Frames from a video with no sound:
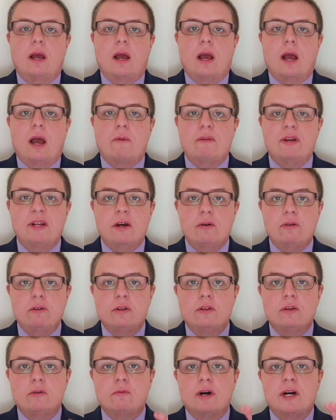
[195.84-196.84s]
And we know
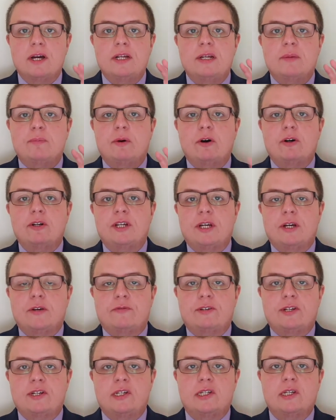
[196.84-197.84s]
that the wider body
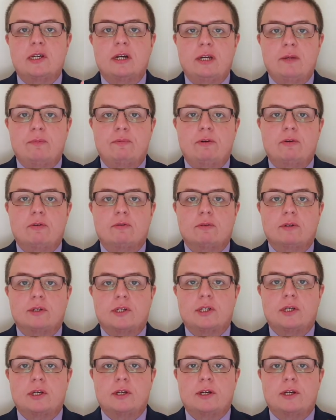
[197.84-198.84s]
of
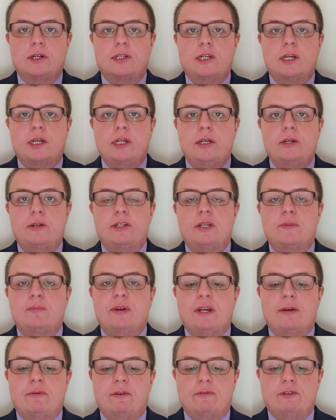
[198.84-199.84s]
disciples continued to
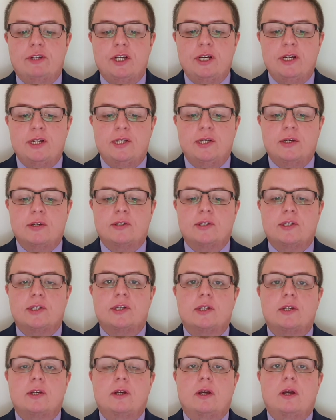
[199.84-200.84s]
be with
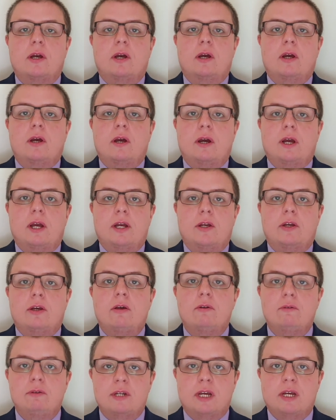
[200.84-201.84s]
Jesus,
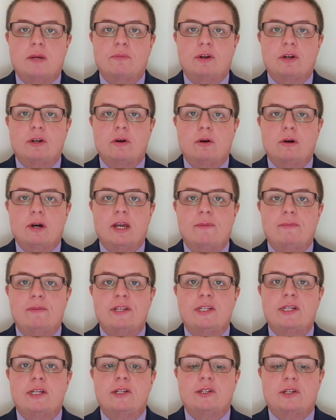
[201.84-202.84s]
including but not
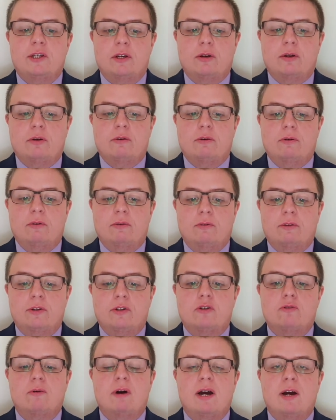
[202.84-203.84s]
limited to the
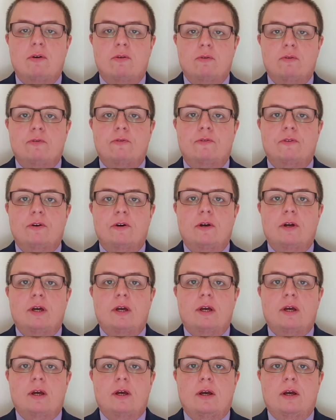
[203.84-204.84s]
12.
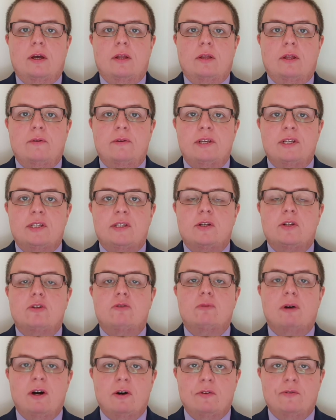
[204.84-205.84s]
Though it's the
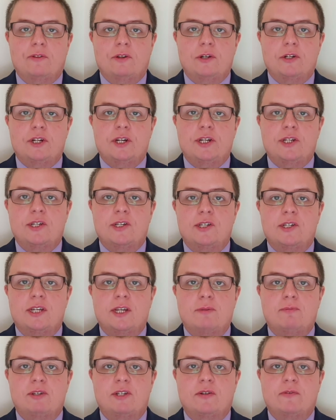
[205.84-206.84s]
12 that Jesus
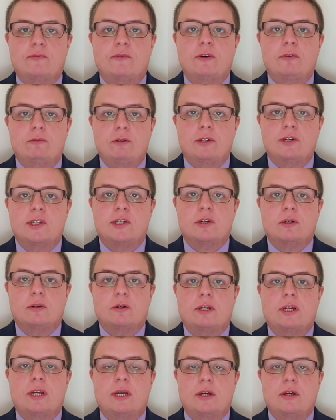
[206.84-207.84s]
seems to focus
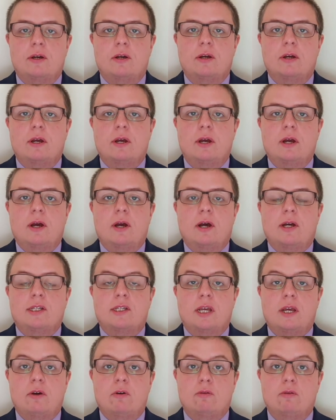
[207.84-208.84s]
on here, as
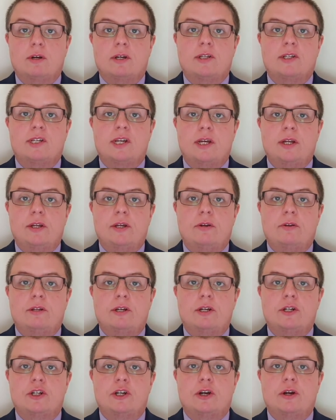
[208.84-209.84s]
they all continue
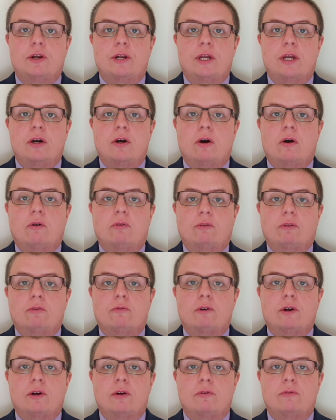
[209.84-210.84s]
their journey along the
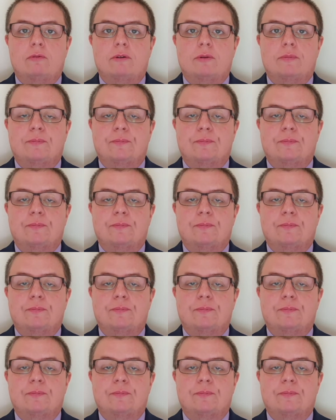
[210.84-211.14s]
road.